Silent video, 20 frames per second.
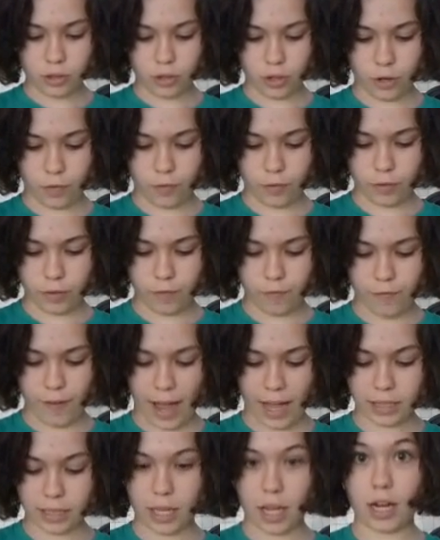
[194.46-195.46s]
Look for the
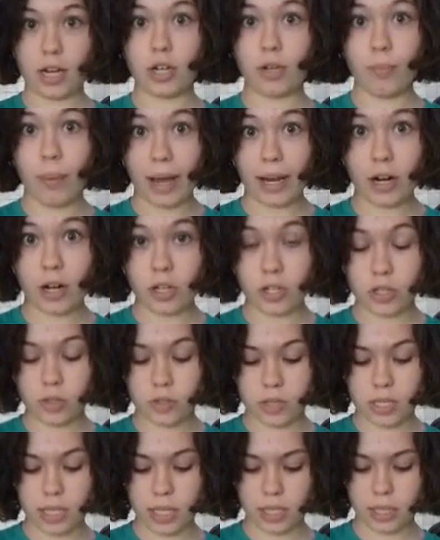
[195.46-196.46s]
fat line. You might also
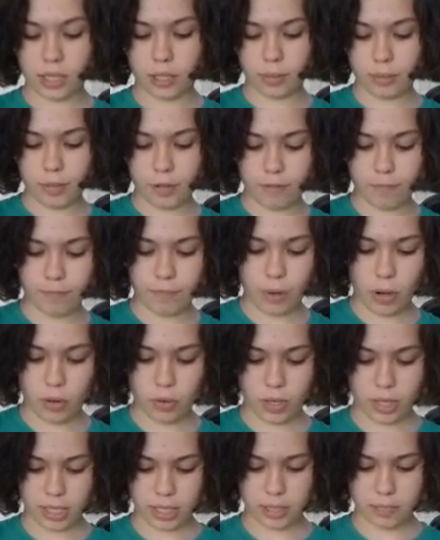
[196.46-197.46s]
see a little bit of
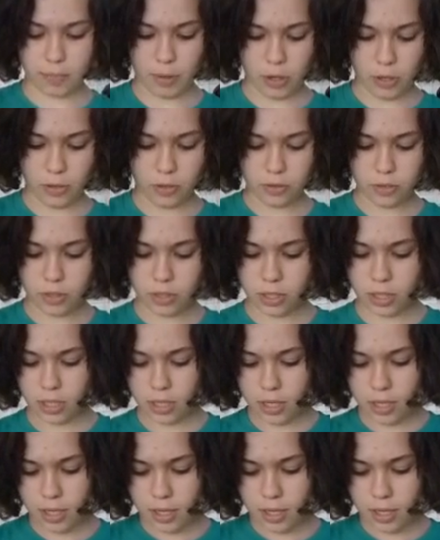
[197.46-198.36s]
bone exposed.